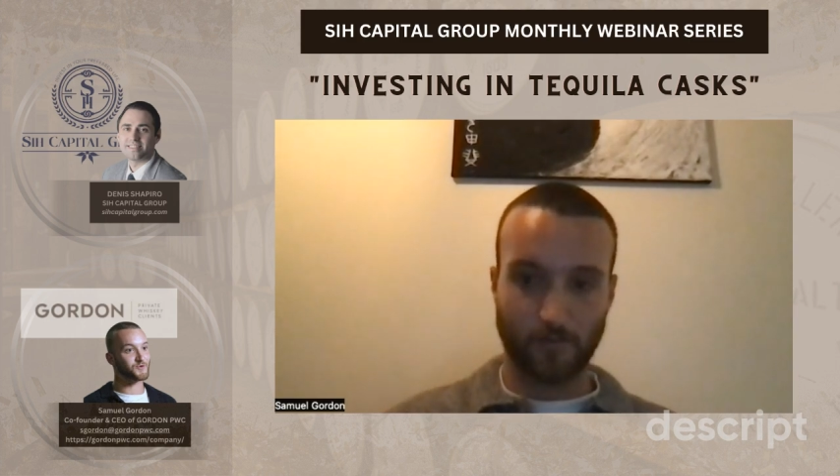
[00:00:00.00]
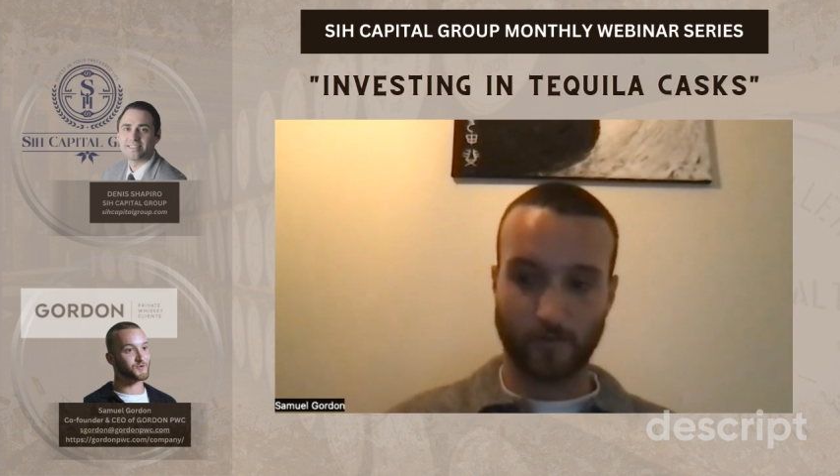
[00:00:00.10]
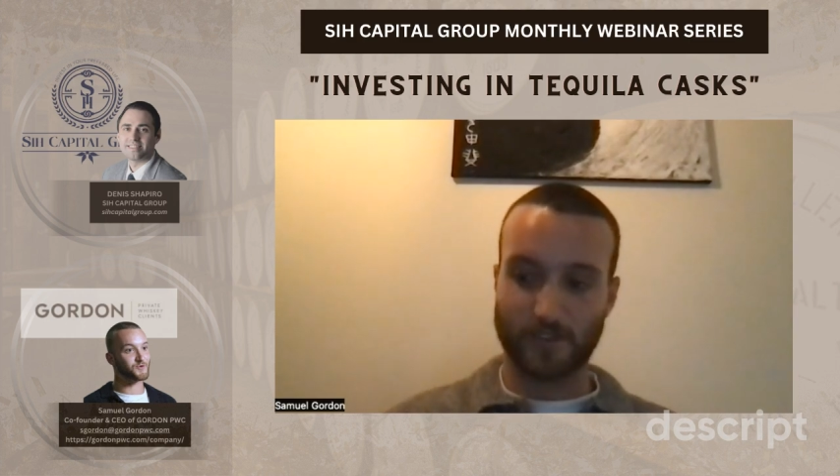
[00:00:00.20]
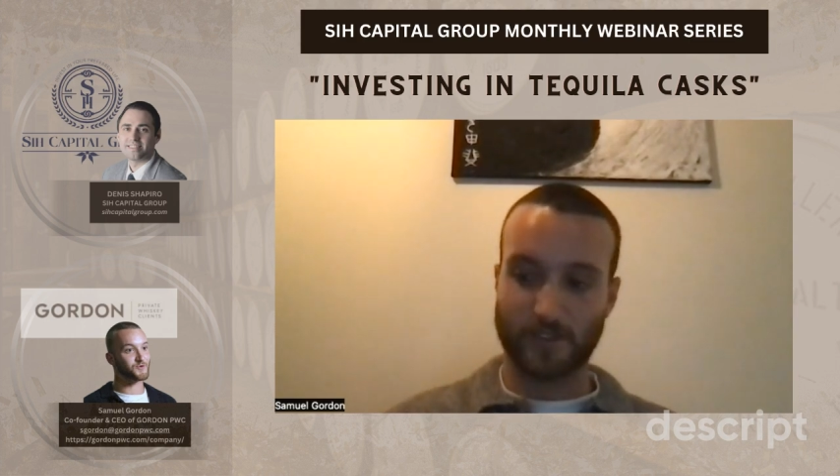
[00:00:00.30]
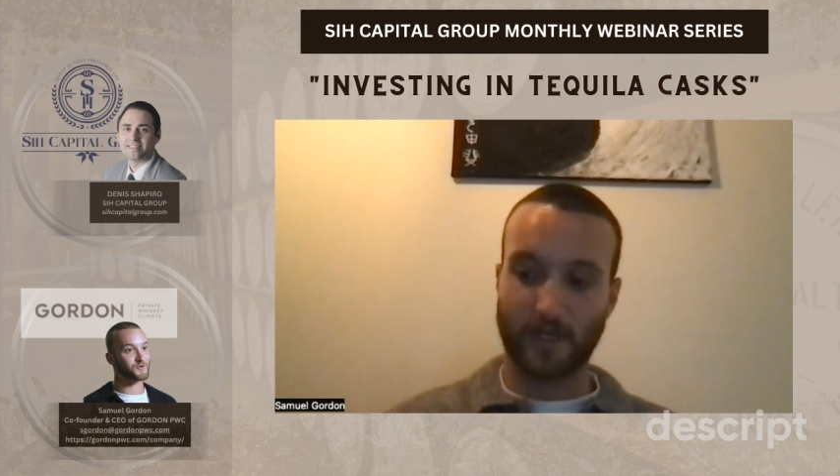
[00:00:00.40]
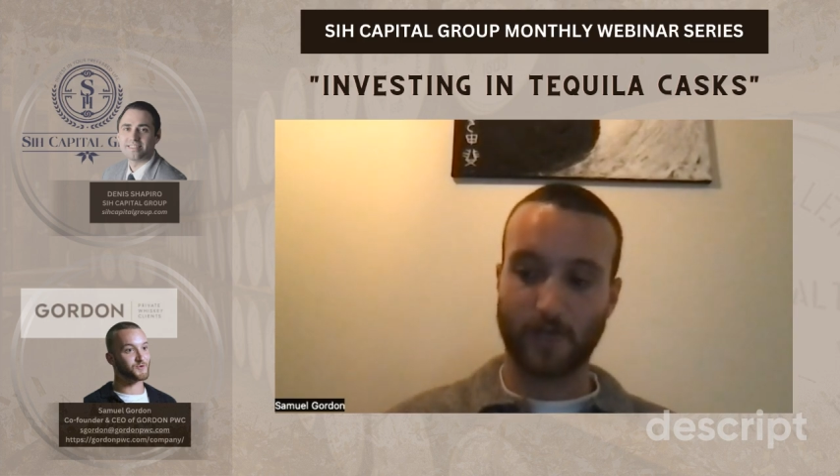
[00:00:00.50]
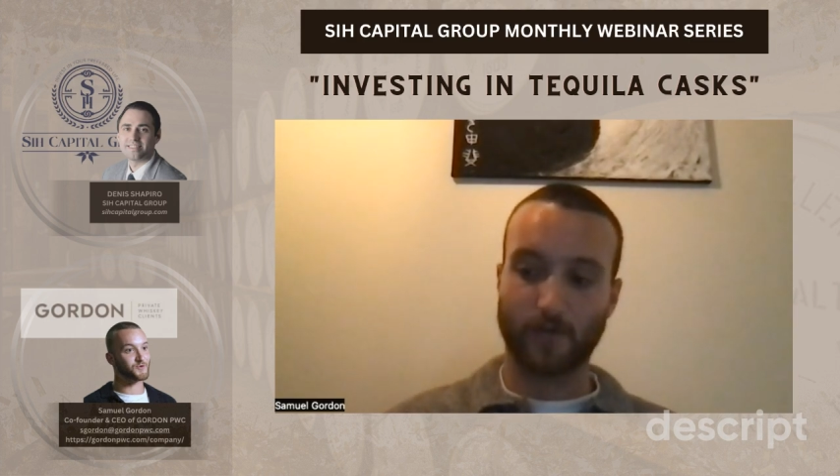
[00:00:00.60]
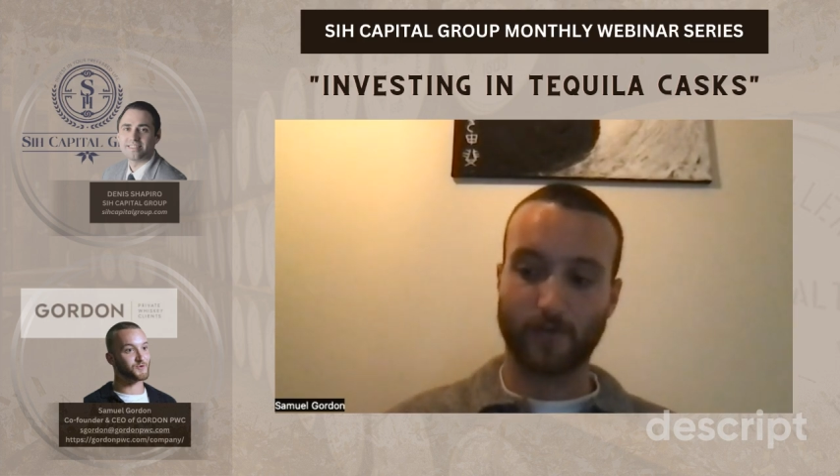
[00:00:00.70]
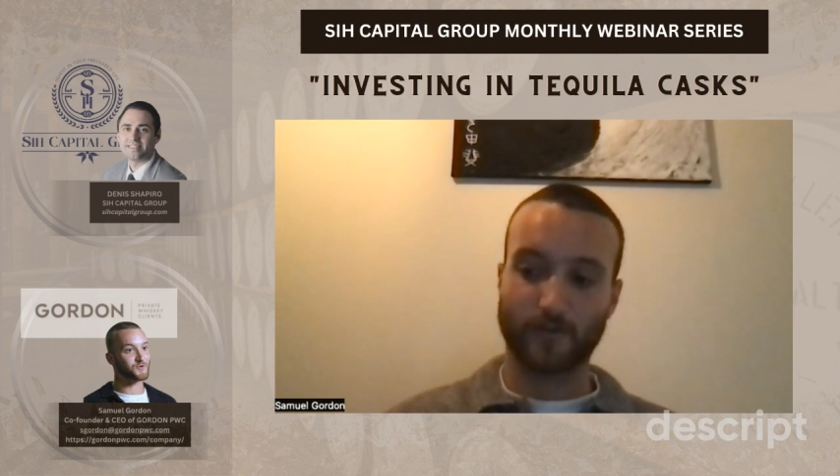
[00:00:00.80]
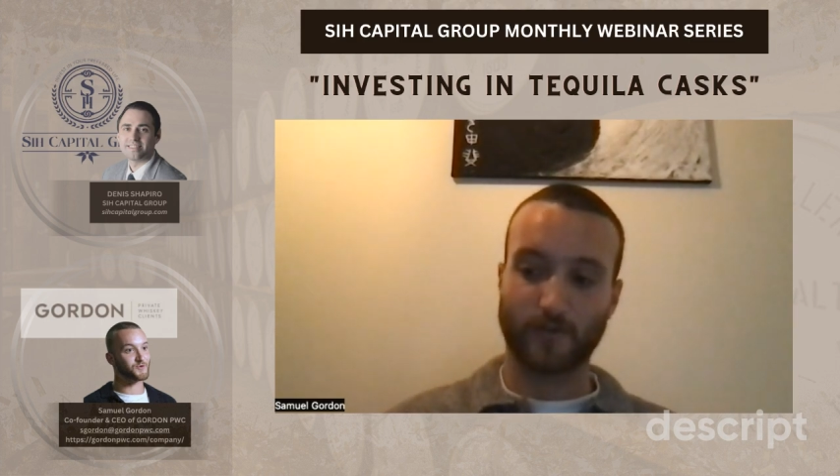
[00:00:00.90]
which is
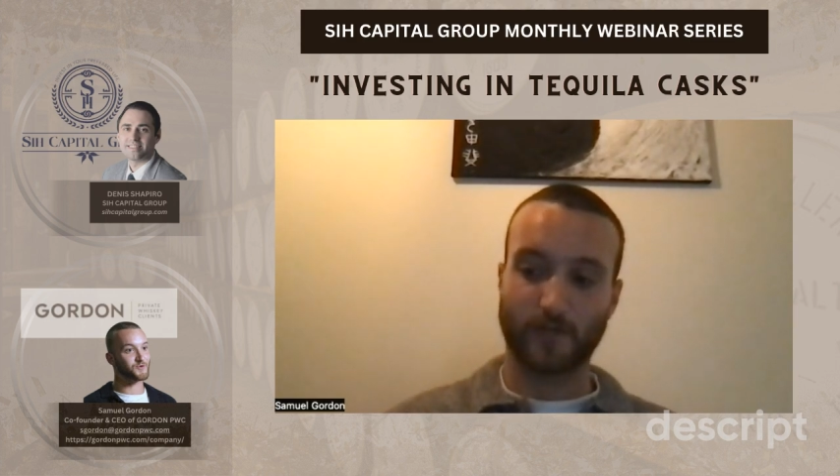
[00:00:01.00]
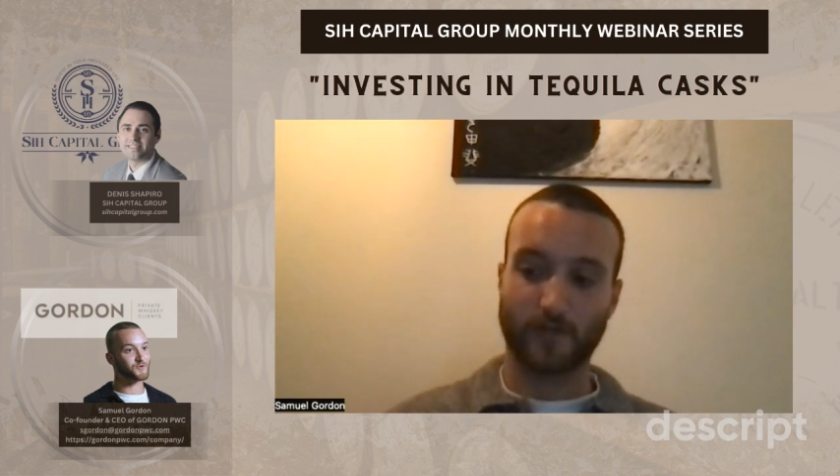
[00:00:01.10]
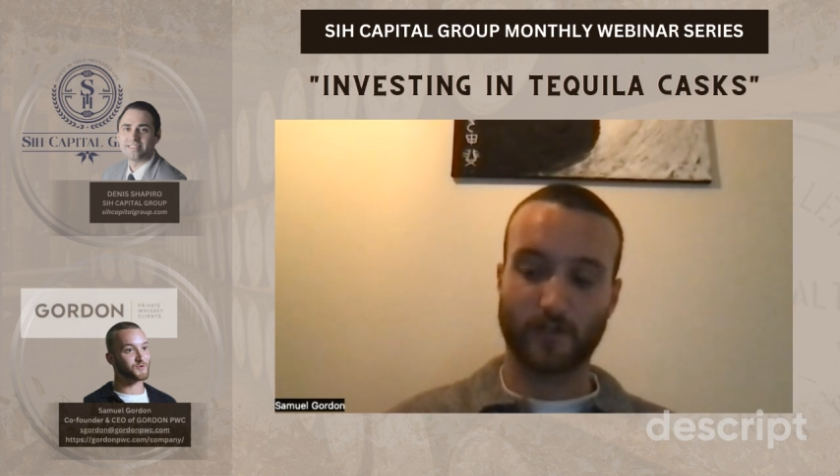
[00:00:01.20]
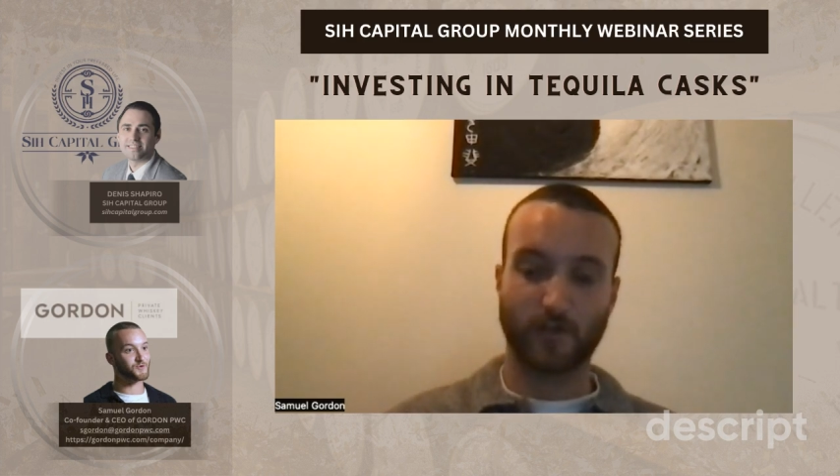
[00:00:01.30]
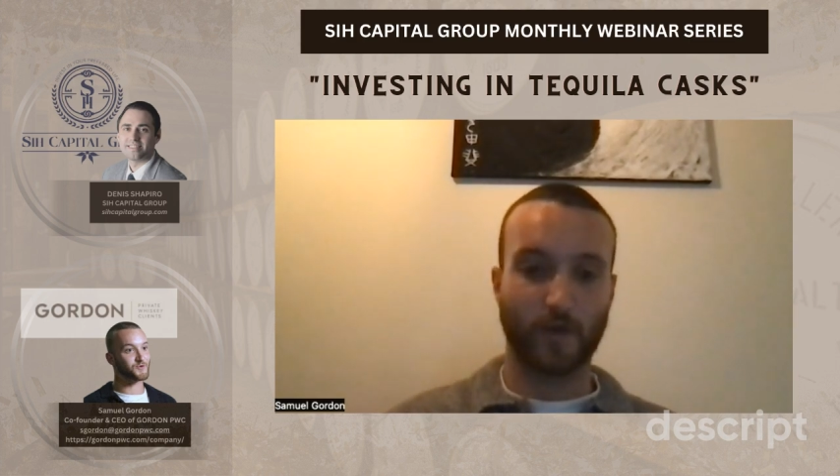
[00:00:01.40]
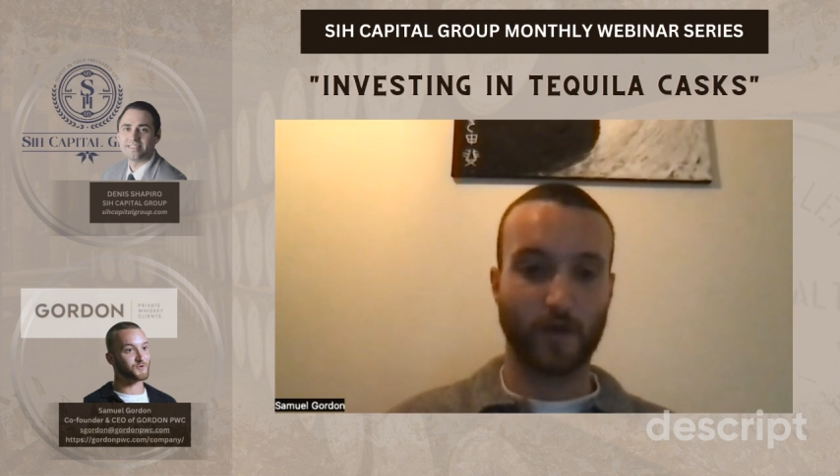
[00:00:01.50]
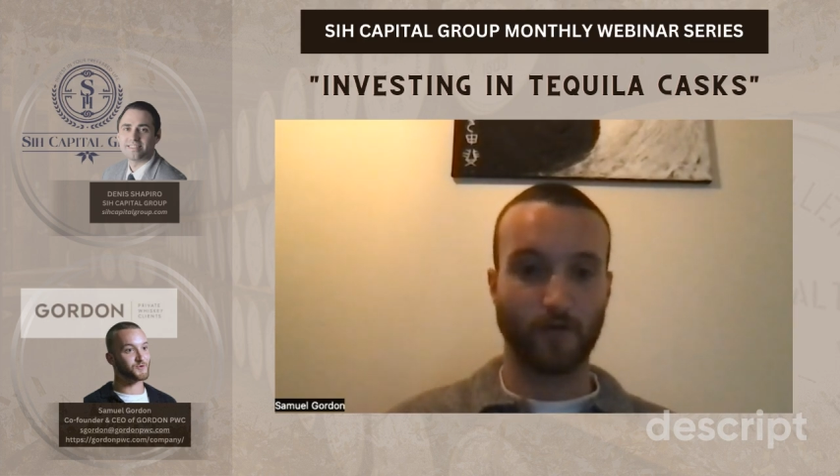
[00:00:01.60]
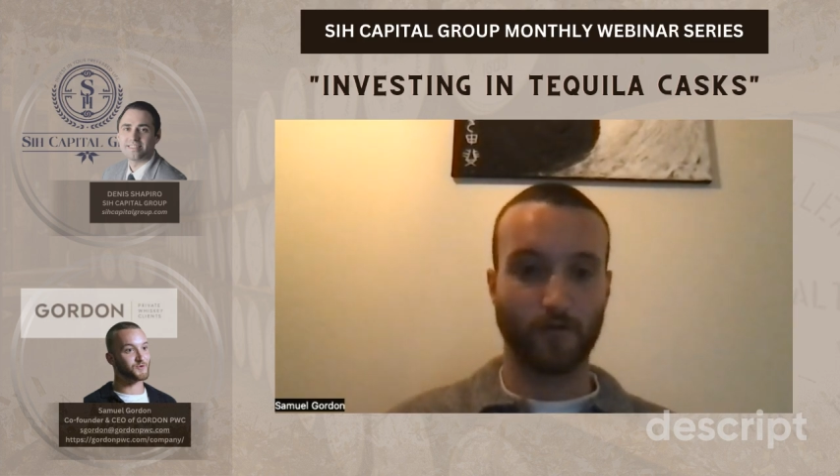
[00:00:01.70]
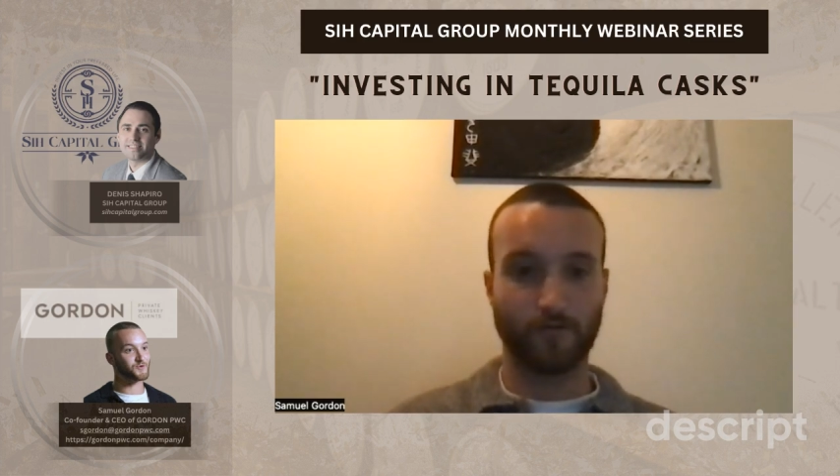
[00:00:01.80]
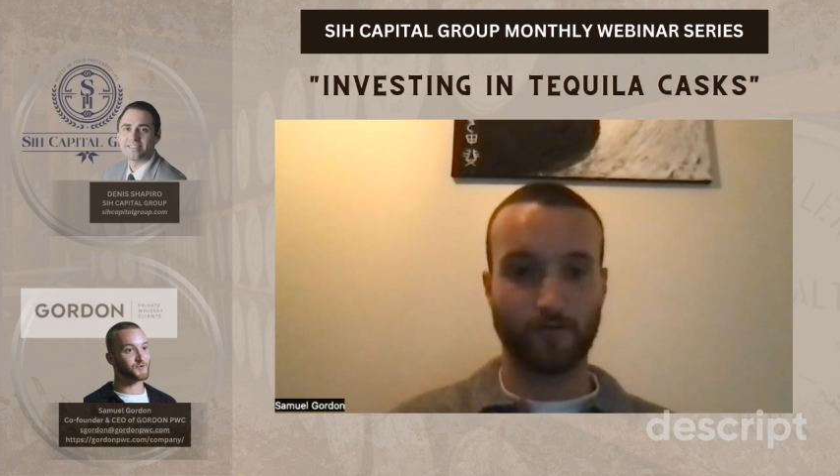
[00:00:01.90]
anywhere between
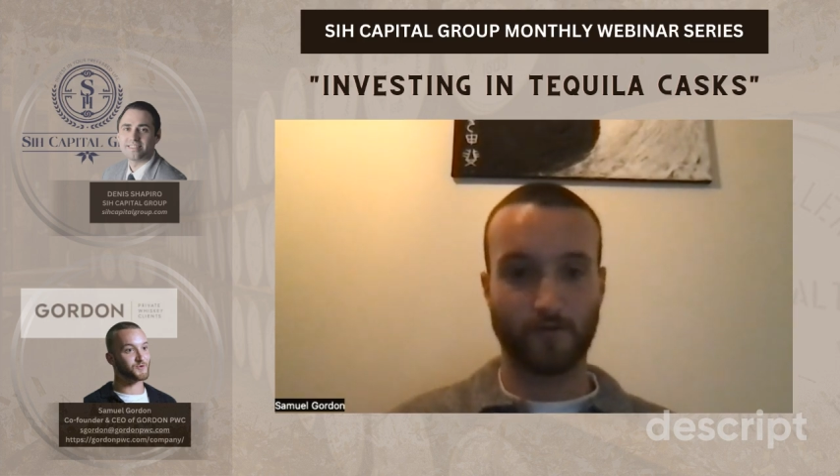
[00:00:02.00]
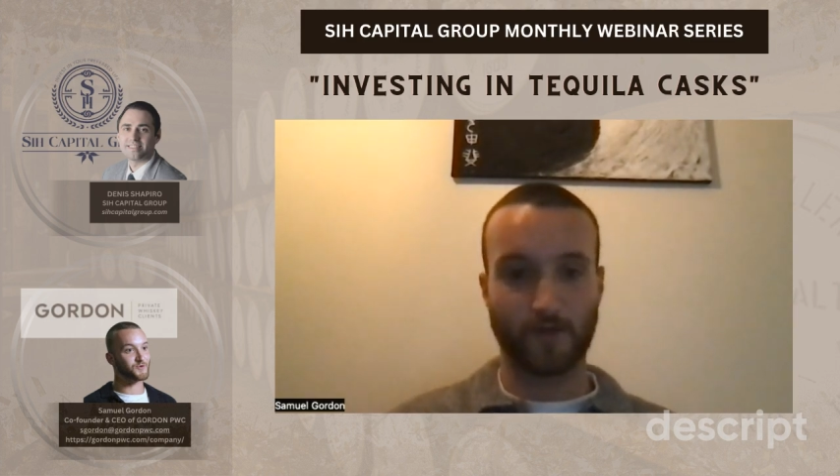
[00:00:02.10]
12